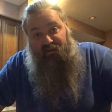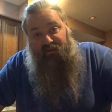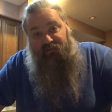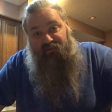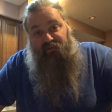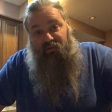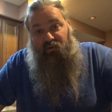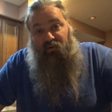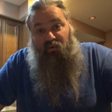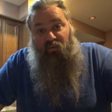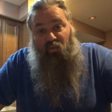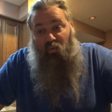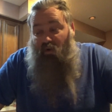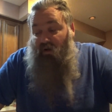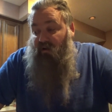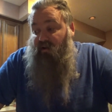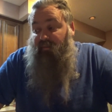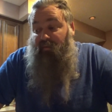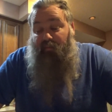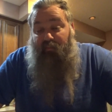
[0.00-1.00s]
So
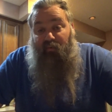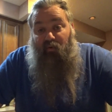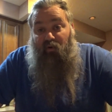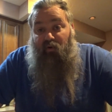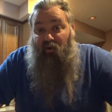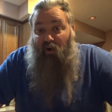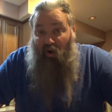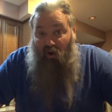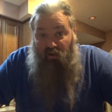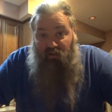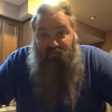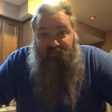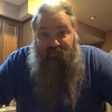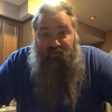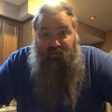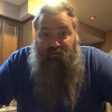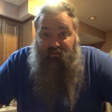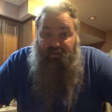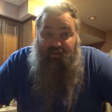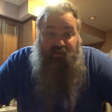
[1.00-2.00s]
welcome aboard all of
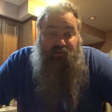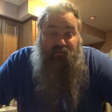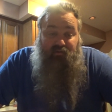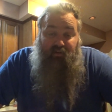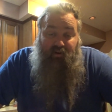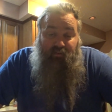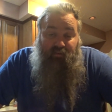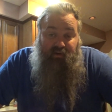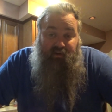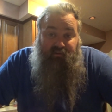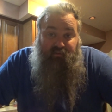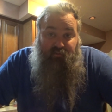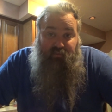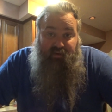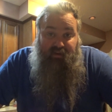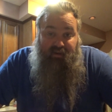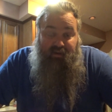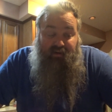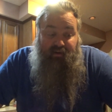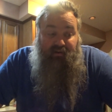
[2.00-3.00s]
you. Thank you very much for
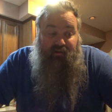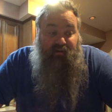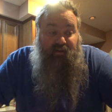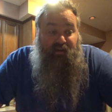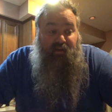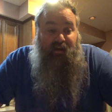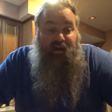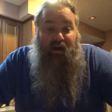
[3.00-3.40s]
being here.